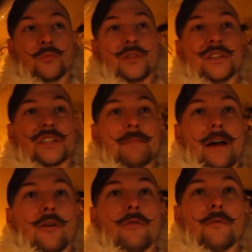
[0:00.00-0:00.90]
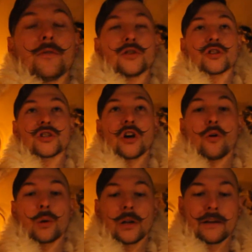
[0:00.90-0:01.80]
The smell
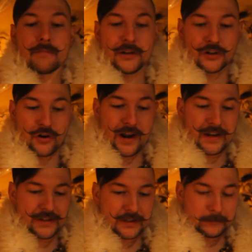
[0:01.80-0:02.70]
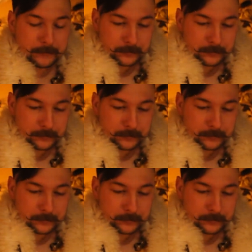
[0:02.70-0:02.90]
totally betrays.